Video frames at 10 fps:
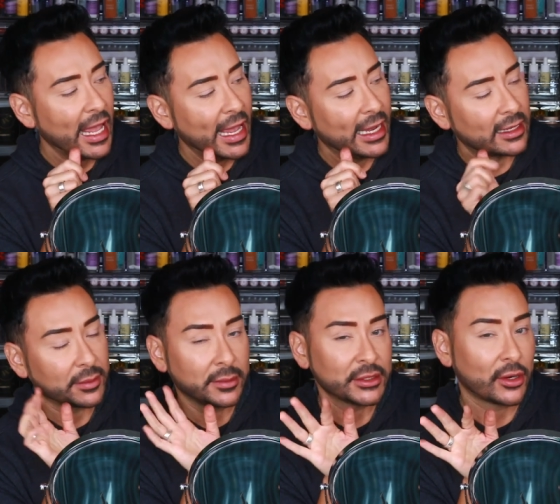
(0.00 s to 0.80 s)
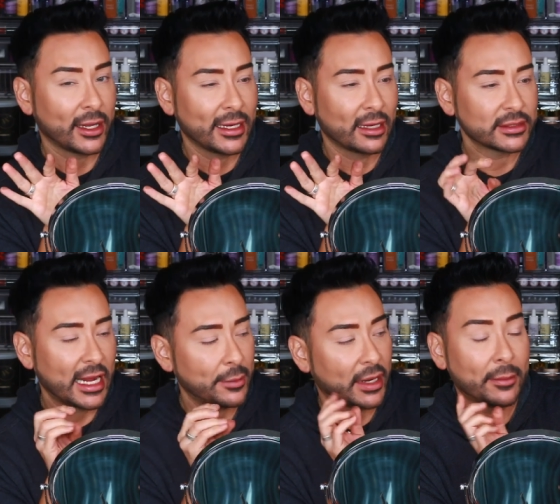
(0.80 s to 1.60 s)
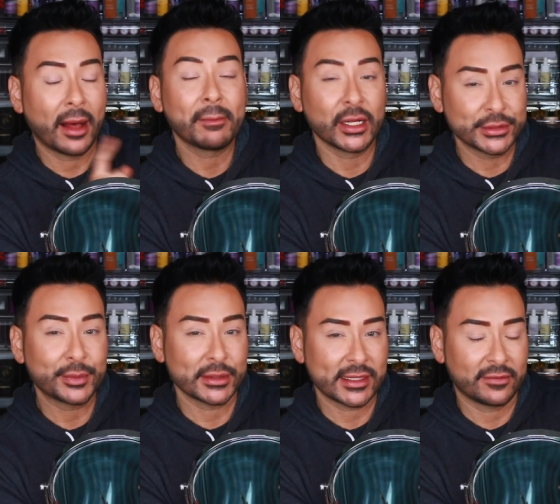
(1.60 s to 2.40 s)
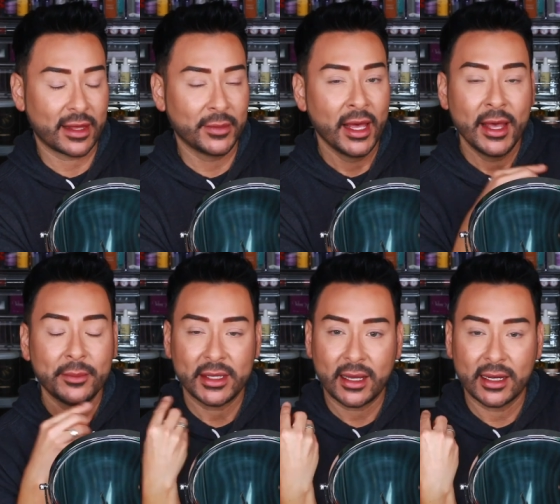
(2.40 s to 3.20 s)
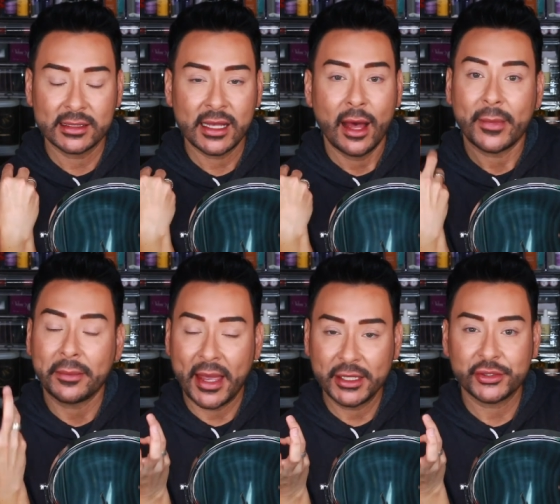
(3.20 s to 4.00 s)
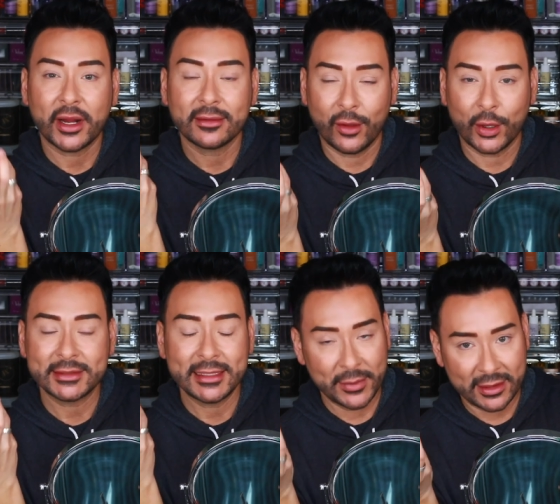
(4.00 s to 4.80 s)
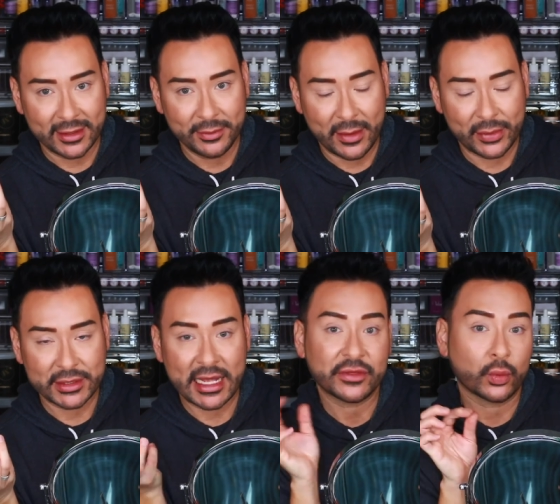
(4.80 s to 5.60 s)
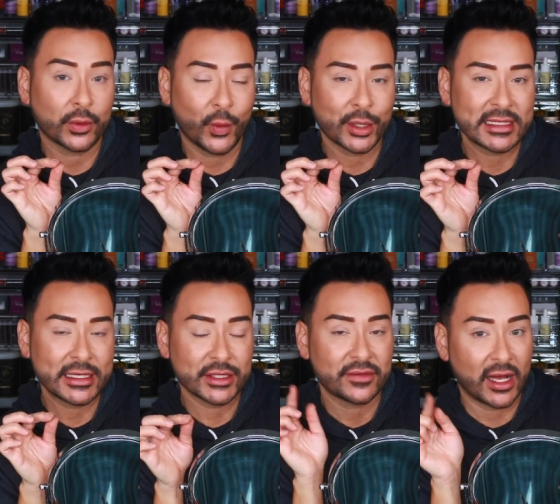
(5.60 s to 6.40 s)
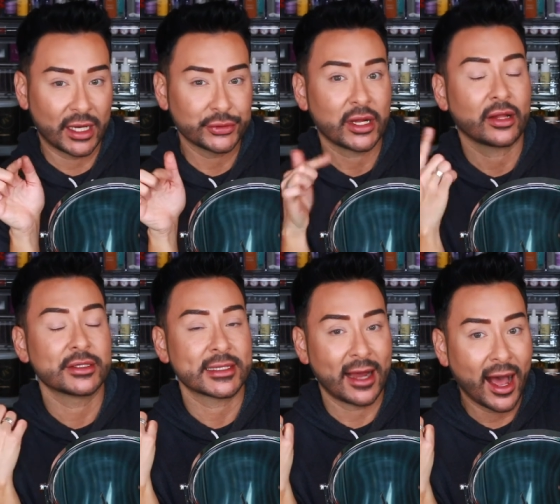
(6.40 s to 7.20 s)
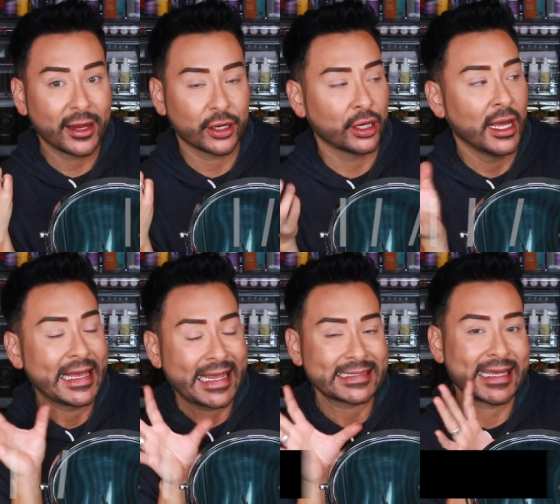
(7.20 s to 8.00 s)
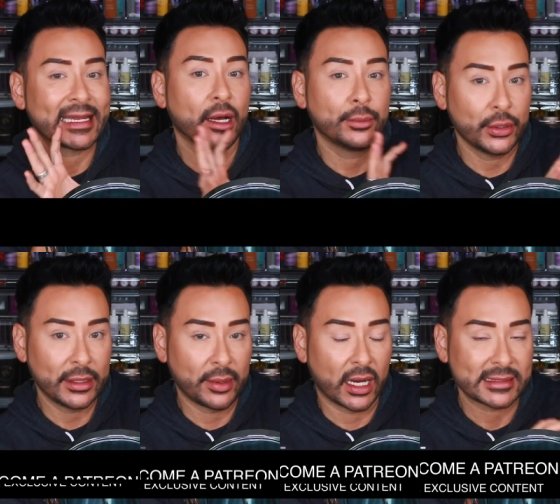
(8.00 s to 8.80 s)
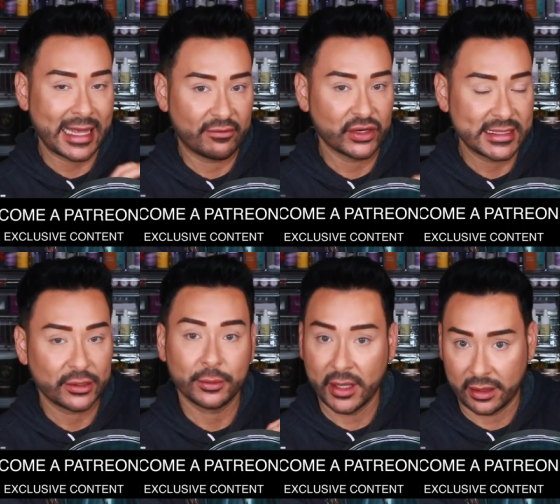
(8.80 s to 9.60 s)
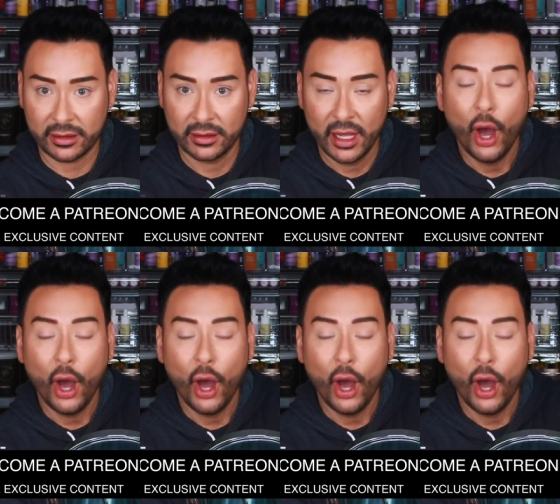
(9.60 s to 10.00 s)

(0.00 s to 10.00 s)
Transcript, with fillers: And I'm going to be trying it out today, but I bought multiples of them because my Patreon loyalty monthly members at the reward tiers of one hundred dollars and higher get sent a beauty box every single month.